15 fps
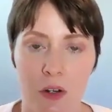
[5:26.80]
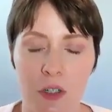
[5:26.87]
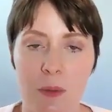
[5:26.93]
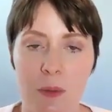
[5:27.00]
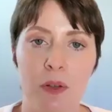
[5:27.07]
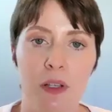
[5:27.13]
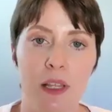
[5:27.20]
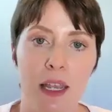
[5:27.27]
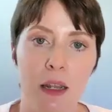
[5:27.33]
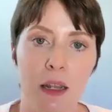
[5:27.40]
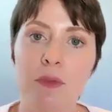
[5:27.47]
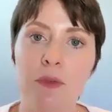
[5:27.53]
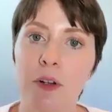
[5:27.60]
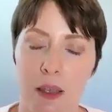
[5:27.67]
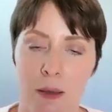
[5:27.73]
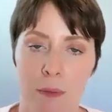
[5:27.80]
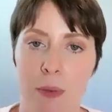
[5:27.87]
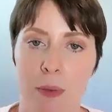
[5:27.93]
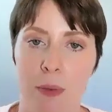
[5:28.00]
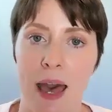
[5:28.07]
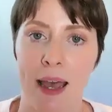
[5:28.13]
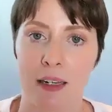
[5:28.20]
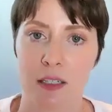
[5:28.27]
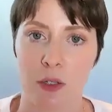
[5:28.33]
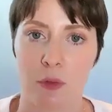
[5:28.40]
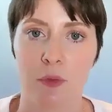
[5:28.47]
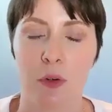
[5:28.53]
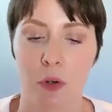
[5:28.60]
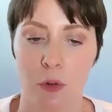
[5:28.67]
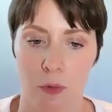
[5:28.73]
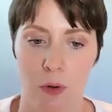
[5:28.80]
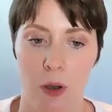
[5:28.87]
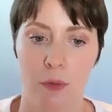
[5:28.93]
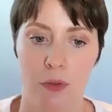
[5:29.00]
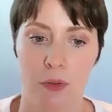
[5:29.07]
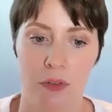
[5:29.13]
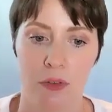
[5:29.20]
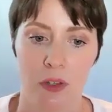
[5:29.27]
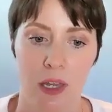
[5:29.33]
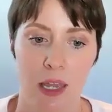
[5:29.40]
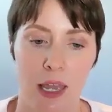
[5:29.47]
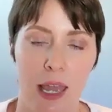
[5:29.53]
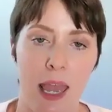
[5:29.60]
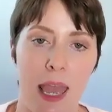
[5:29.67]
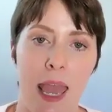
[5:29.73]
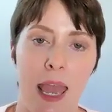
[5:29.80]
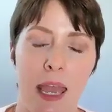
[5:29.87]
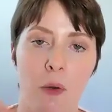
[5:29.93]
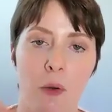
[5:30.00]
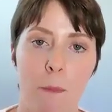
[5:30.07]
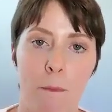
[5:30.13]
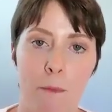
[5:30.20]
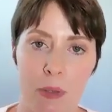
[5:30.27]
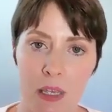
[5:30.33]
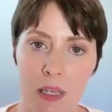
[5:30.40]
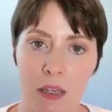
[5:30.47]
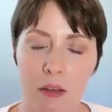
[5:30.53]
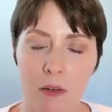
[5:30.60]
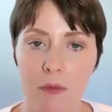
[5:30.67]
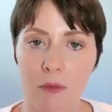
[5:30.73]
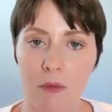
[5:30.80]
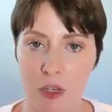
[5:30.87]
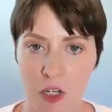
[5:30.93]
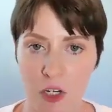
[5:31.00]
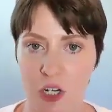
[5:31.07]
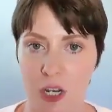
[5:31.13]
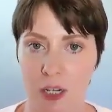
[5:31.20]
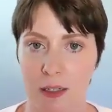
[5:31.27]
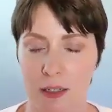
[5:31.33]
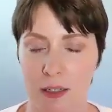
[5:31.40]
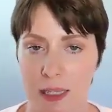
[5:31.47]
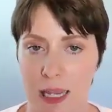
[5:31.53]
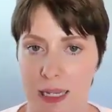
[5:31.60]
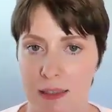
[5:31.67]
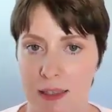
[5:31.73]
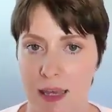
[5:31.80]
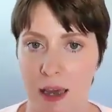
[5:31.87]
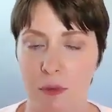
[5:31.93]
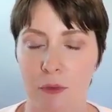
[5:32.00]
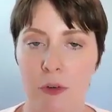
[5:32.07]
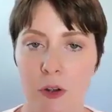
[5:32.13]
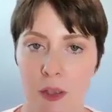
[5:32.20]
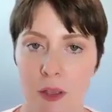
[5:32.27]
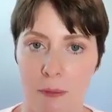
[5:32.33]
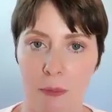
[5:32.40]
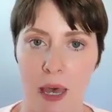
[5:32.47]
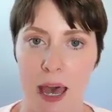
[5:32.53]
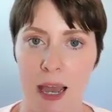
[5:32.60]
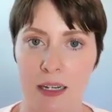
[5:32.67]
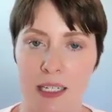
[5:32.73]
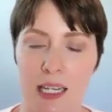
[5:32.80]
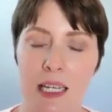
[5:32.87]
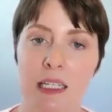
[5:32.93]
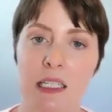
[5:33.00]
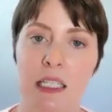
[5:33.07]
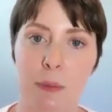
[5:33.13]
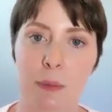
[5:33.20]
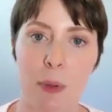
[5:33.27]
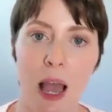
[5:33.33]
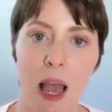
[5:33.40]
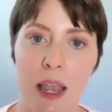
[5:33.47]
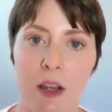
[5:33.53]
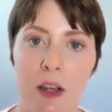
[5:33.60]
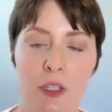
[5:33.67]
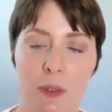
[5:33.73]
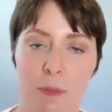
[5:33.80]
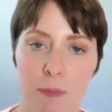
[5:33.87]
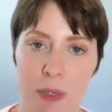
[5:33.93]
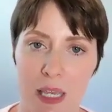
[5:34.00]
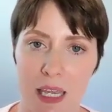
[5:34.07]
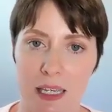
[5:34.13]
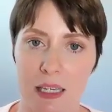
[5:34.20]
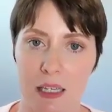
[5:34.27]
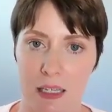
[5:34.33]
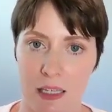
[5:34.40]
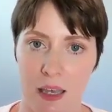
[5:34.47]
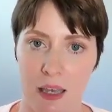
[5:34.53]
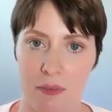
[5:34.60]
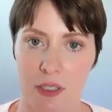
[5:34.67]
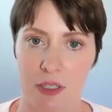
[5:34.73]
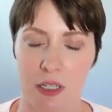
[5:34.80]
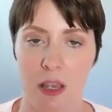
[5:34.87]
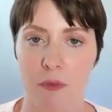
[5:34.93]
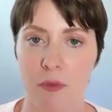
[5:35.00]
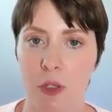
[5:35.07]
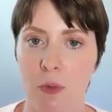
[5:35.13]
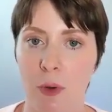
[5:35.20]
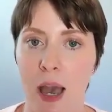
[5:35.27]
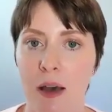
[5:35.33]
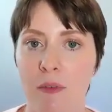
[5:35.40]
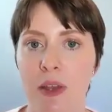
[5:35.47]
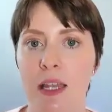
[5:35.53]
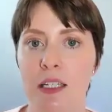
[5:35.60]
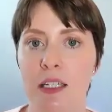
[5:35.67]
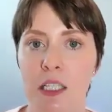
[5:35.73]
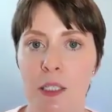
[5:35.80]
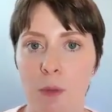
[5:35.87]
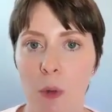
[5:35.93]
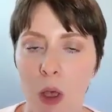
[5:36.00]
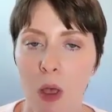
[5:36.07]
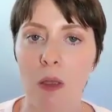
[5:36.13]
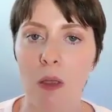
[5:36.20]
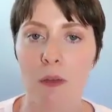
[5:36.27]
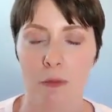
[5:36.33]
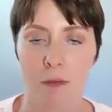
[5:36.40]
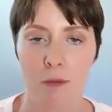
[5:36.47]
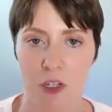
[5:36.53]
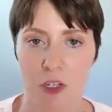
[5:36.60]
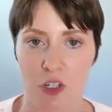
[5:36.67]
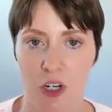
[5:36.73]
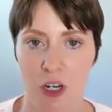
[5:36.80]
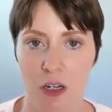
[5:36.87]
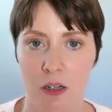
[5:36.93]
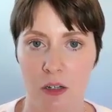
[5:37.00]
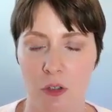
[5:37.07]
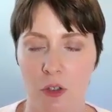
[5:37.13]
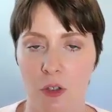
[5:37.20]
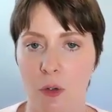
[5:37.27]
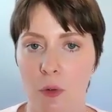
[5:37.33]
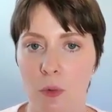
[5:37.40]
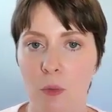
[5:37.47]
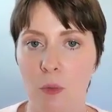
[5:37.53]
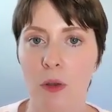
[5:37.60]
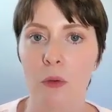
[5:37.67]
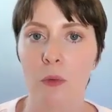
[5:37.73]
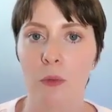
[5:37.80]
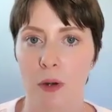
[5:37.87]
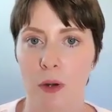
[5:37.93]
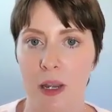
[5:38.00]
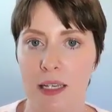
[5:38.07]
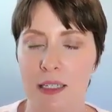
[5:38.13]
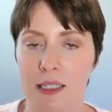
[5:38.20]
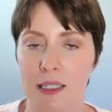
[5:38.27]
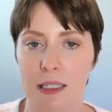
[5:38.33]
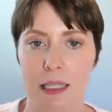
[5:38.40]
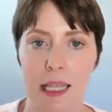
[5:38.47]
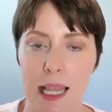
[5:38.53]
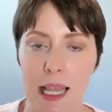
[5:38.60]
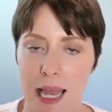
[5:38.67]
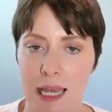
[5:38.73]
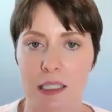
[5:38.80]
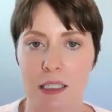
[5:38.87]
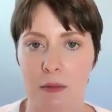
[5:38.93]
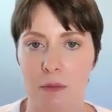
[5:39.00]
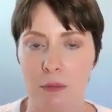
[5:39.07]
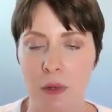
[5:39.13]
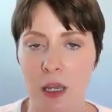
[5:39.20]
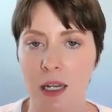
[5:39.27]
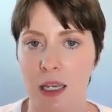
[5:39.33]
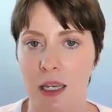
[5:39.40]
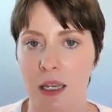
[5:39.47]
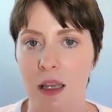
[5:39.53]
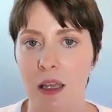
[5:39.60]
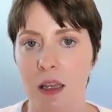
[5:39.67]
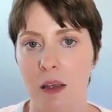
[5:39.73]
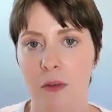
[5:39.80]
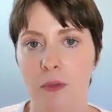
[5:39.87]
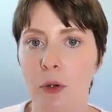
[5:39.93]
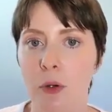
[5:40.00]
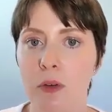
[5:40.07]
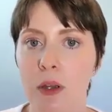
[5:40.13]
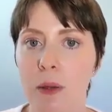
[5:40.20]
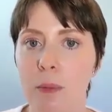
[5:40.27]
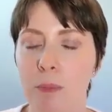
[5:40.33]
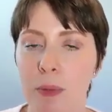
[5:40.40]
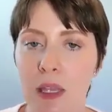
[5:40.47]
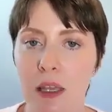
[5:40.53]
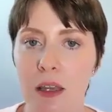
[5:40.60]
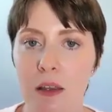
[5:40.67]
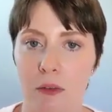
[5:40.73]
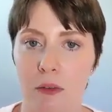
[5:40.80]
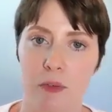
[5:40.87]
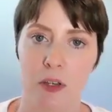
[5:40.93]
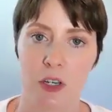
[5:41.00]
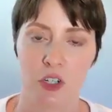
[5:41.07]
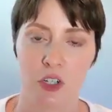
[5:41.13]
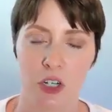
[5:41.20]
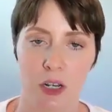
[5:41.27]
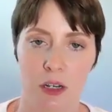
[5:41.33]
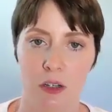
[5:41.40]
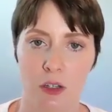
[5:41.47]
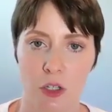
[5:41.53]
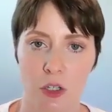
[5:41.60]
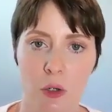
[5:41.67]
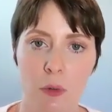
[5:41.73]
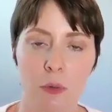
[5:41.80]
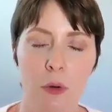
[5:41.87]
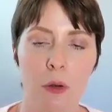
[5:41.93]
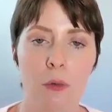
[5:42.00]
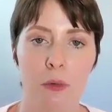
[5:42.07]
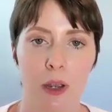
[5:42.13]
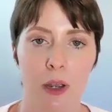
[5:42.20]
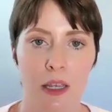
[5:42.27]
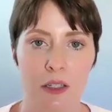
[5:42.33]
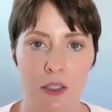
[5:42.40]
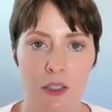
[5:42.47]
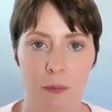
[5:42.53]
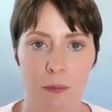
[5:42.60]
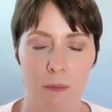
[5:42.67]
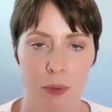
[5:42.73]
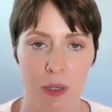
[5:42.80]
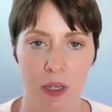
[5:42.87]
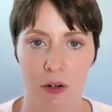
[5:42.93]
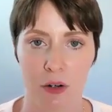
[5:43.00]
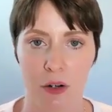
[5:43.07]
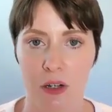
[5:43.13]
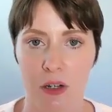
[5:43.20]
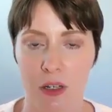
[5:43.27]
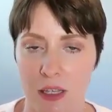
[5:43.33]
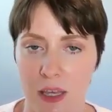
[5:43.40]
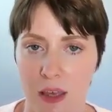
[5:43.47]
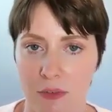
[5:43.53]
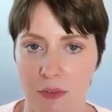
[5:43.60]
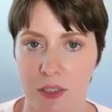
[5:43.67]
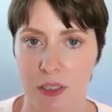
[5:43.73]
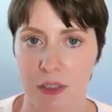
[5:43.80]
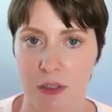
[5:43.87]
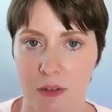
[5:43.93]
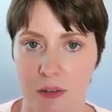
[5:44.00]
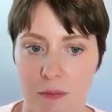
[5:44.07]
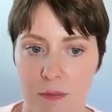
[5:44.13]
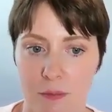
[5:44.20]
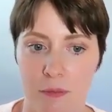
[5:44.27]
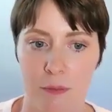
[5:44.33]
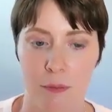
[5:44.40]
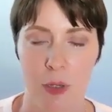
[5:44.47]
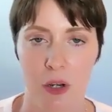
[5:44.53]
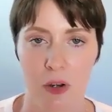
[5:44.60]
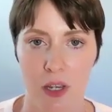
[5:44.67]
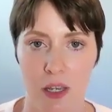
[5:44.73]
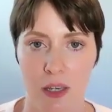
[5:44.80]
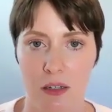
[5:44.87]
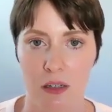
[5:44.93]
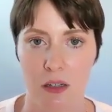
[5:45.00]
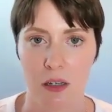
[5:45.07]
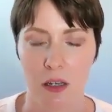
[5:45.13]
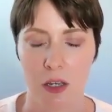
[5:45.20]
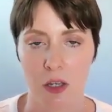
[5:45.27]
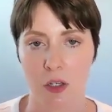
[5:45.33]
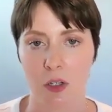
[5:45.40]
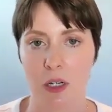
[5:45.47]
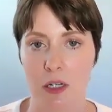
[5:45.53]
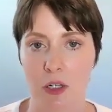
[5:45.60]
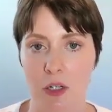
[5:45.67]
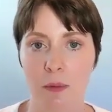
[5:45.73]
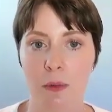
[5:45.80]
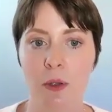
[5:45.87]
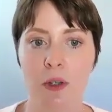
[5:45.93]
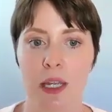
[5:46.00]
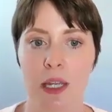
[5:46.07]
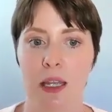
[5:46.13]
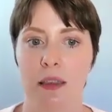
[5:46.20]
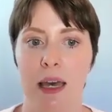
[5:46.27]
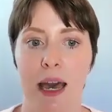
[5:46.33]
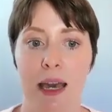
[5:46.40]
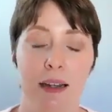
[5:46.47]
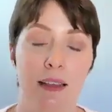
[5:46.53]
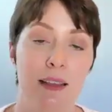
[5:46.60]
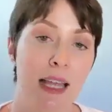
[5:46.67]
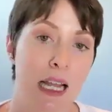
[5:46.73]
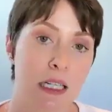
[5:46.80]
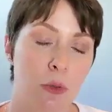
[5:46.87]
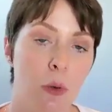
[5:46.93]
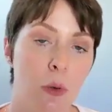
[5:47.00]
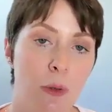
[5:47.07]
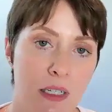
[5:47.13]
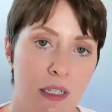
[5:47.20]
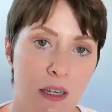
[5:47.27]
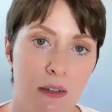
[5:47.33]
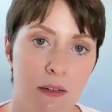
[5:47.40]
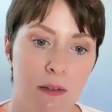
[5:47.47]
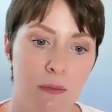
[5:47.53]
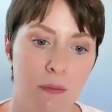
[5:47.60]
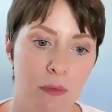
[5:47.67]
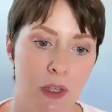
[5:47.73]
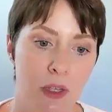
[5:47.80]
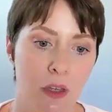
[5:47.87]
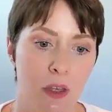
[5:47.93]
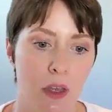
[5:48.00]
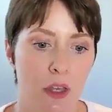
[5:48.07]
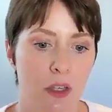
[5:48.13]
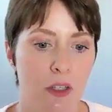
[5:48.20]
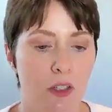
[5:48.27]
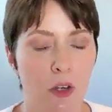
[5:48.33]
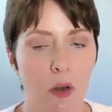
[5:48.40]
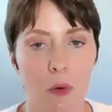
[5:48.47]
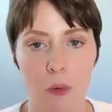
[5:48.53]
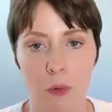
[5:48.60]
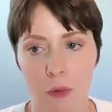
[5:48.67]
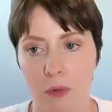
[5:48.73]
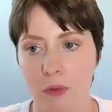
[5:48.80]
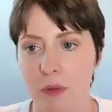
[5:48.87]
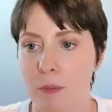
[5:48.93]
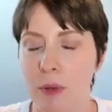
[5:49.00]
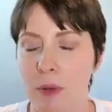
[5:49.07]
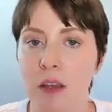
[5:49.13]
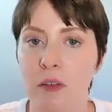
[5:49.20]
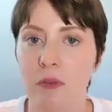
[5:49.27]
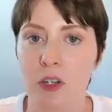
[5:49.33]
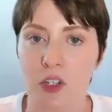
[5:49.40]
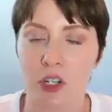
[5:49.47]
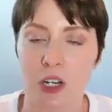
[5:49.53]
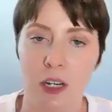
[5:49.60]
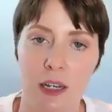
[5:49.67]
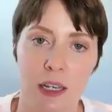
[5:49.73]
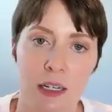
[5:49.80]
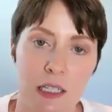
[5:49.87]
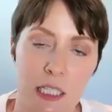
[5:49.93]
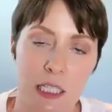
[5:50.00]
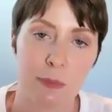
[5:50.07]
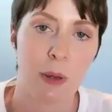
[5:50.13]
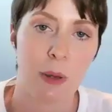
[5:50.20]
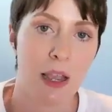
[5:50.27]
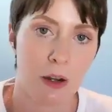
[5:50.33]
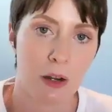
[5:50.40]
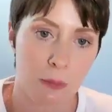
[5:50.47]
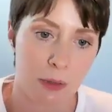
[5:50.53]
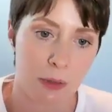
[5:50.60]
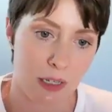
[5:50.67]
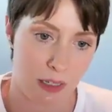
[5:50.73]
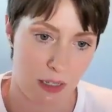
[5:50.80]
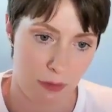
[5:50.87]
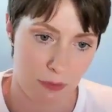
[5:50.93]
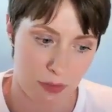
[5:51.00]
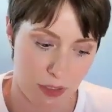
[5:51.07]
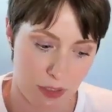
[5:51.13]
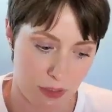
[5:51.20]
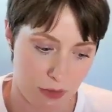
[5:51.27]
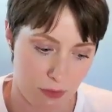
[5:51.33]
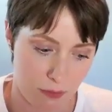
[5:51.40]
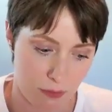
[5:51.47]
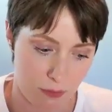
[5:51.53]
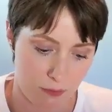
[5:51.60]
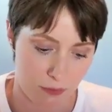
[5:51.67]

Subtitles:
There's a plan for impact, for growth. And big vision like that for impact inspires big gifts. If you have a small vision, you will raise less money. If you have a big vision, you will raise bigger gifts, period. You need to communicate that. That's what we did. So the big vision inspired big gifts.